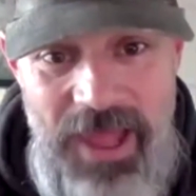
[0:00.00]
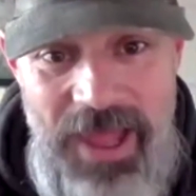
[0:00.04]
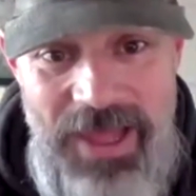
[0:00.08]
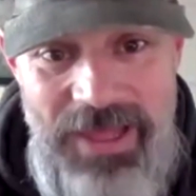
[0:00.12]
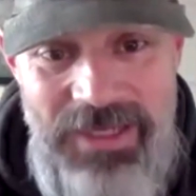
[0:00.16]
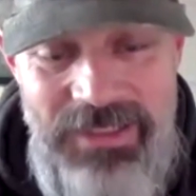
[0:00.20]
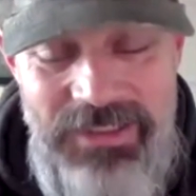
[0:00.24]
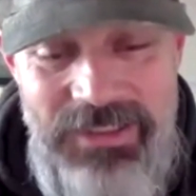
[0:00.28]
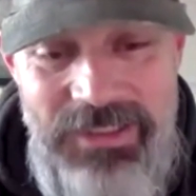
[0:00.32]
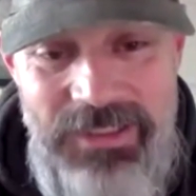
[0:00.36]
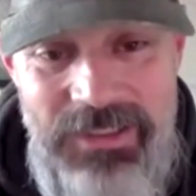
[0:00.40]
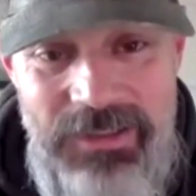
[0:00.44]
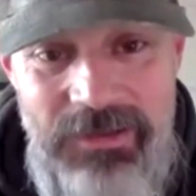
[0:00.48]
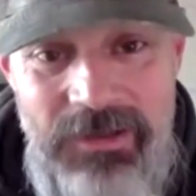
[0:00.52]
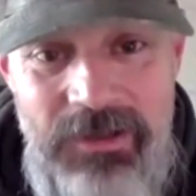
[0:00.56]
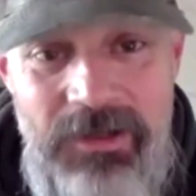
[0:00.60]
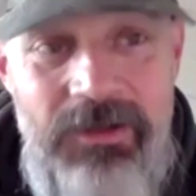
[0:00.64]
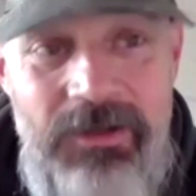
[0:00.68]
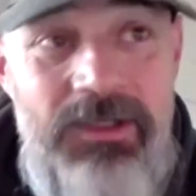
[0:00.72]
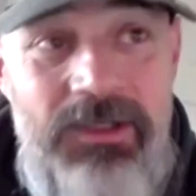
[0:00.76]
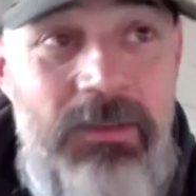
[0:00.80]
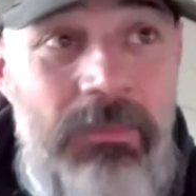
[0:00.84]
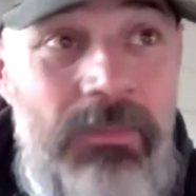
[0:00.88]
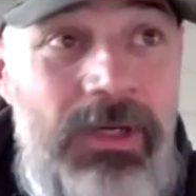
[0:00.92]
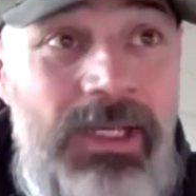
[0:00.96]
that
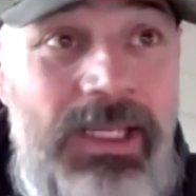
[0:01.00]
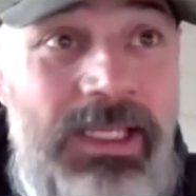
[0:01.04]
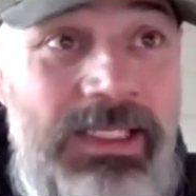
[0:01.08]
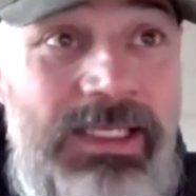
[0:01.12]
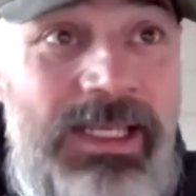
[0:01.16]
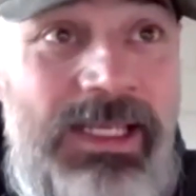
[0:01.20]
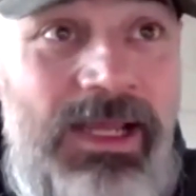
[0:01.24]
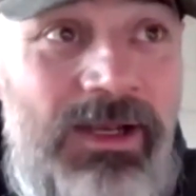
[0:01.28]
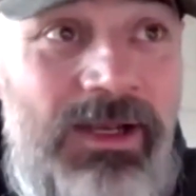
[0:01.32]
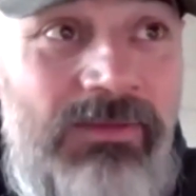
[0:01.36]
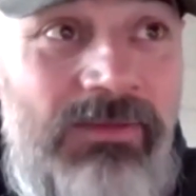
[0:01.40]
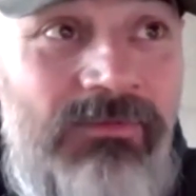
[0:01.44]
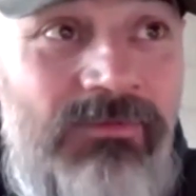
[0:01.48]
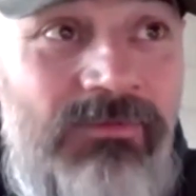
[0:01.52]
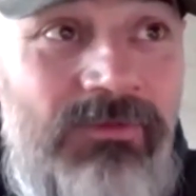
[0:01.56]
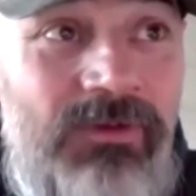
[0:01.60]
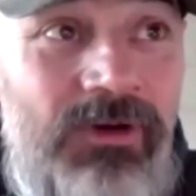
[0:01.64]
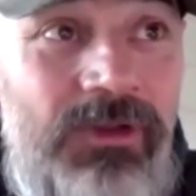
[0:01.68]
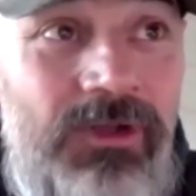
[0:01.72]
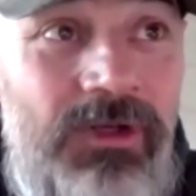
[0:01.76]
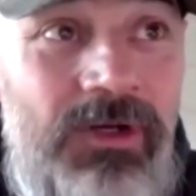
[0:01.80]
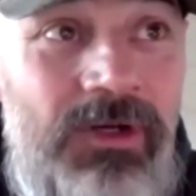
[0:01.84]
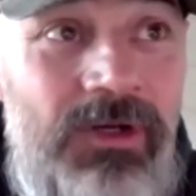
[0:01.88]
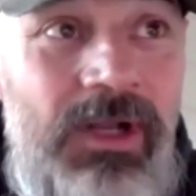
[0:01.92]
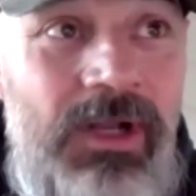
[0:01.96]
to bring it down even
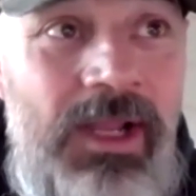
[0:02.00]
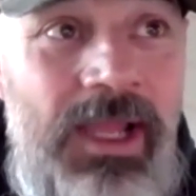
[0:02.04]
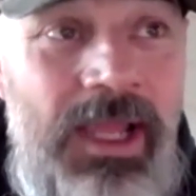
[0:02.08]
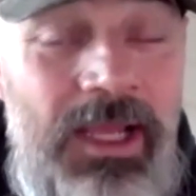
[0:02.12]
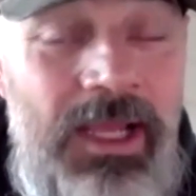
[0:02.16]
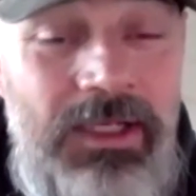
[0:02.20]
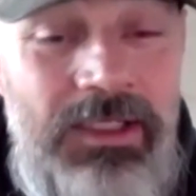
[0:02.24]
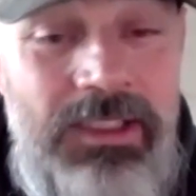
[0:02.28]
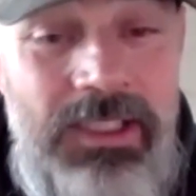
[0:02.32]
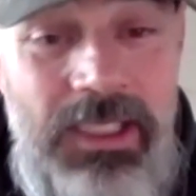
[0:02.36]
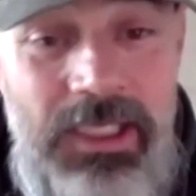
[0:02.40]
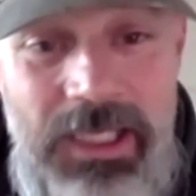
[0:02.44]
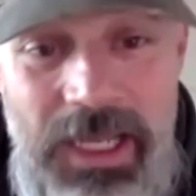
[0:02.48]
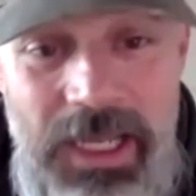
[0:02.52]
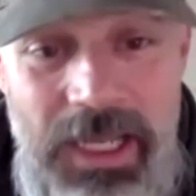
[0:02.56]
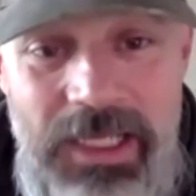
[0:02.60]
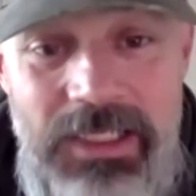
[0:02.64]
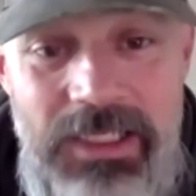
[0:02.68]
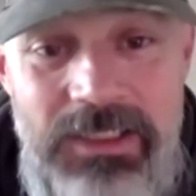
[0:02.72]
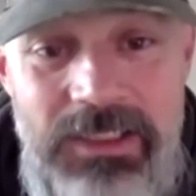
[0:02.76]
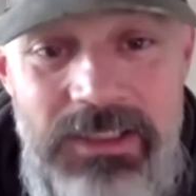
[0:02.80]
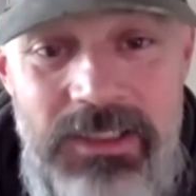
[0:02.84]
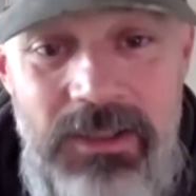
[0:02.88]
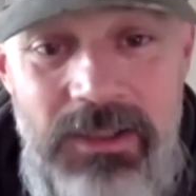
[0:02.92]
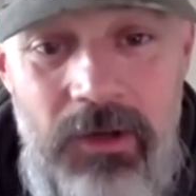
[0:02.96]
further. And
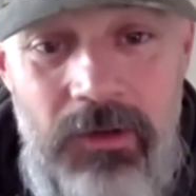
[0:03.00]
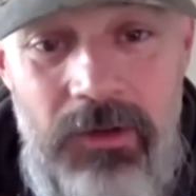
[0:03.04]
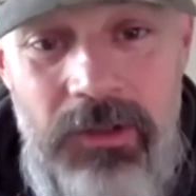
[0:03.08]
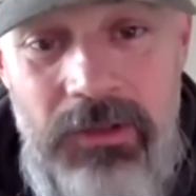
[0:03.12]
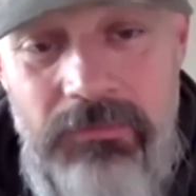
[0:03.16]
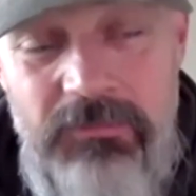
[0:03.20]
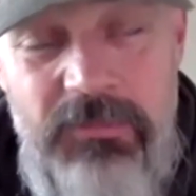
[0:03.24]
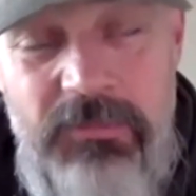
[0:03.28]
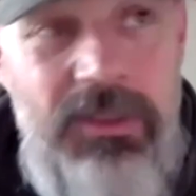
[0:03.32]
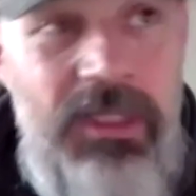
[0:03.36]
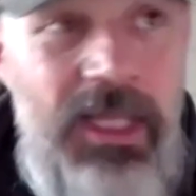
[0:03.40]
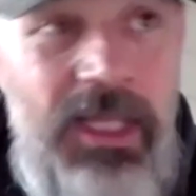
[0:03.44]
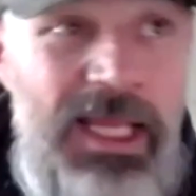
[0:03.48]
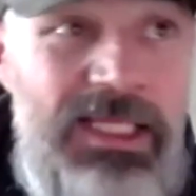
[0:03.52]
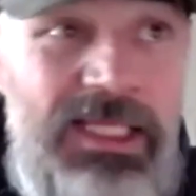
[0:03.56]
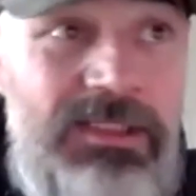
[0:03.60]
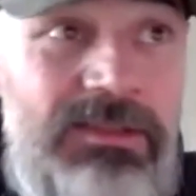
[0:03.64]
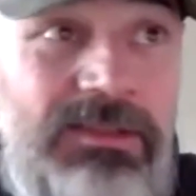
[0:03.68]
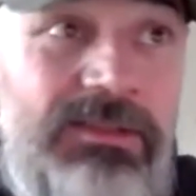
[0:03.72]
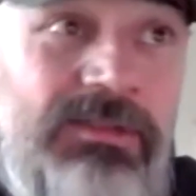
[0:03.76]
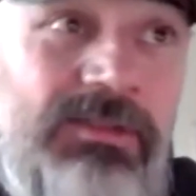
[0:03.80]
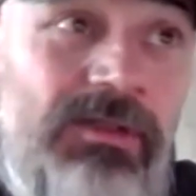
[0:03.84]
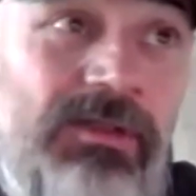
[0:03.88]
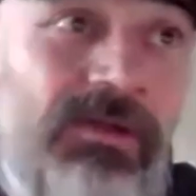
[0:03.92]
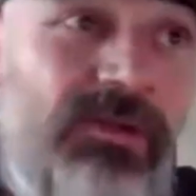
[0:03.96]
today's or
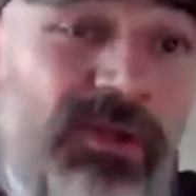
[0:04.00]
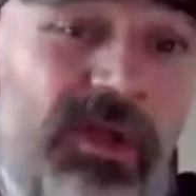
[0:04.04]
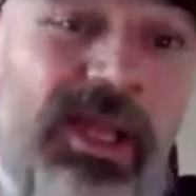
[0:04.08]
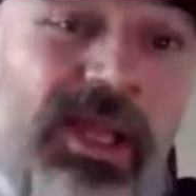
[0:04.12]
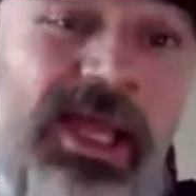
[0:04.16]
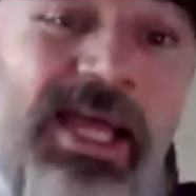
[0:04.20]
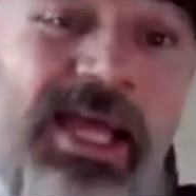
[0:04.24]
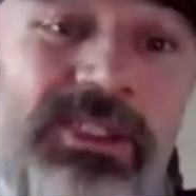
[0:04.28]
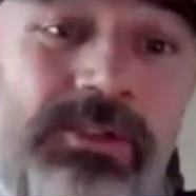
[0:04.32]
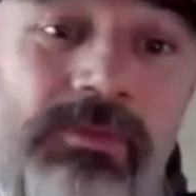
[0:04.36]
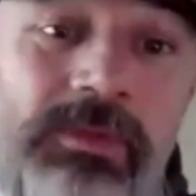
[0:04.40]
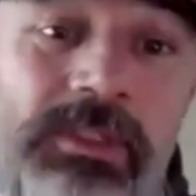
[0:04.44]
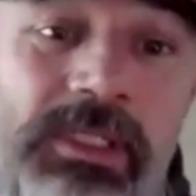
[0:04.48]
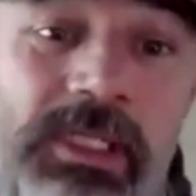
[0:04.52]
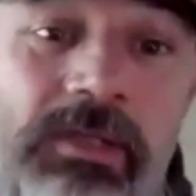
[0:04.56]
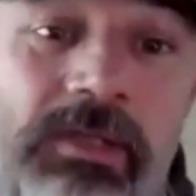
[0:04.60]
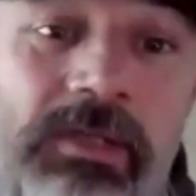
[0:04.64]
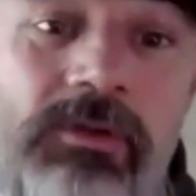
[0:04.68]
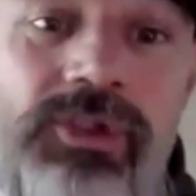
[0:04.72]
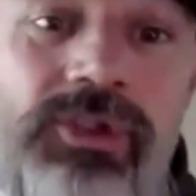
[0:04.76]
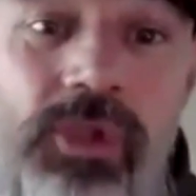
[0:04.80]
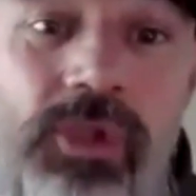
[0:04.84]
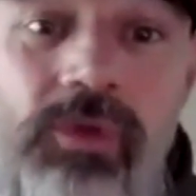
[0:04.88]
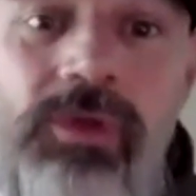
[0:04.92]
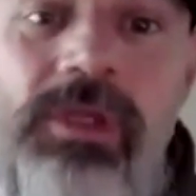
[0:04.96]
last, you know, the last reading
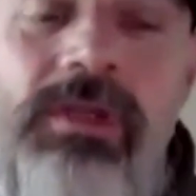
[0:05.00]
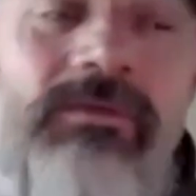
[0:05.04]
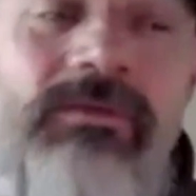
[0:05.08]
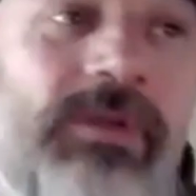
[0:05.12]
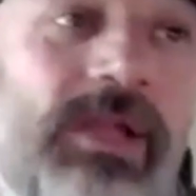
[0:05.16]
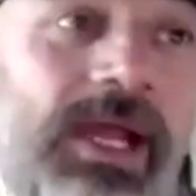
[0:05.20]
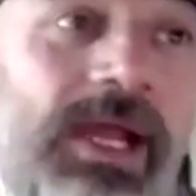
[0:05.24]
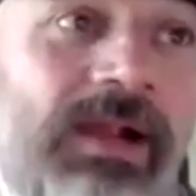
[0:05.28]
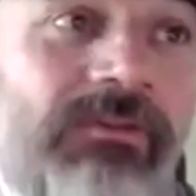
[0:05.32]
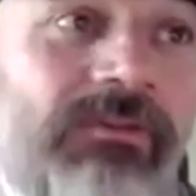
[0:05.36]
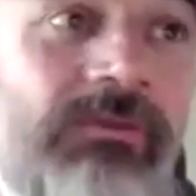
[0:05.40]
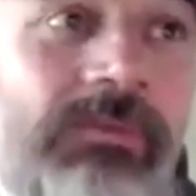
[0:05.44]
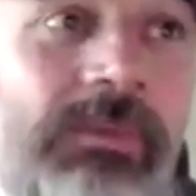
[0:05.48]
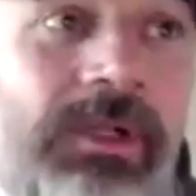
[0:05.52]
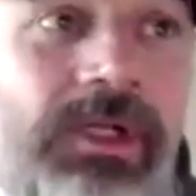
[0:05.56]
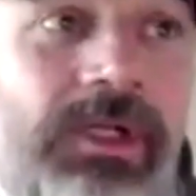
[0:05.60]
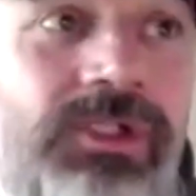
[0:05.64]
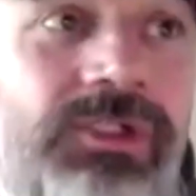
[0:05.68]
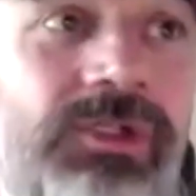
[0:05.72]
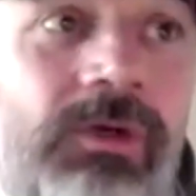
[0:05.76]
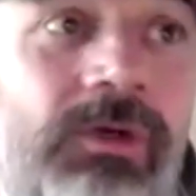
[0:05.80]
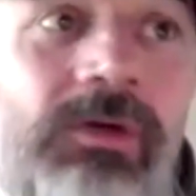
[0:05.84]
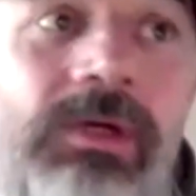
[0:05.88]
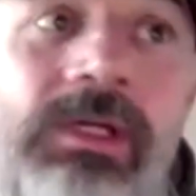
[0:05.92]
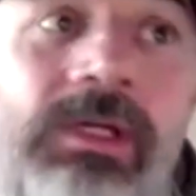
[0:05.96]
showed even higher from there.
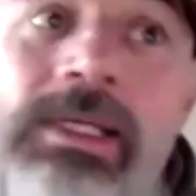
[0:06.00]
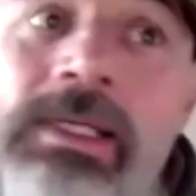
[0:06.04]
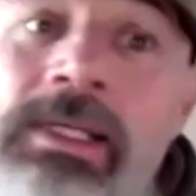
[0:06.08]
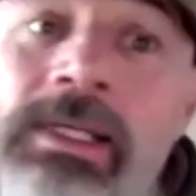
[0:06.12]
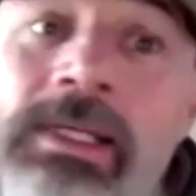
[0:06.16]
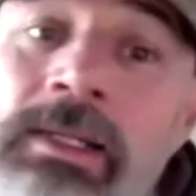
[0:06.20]
So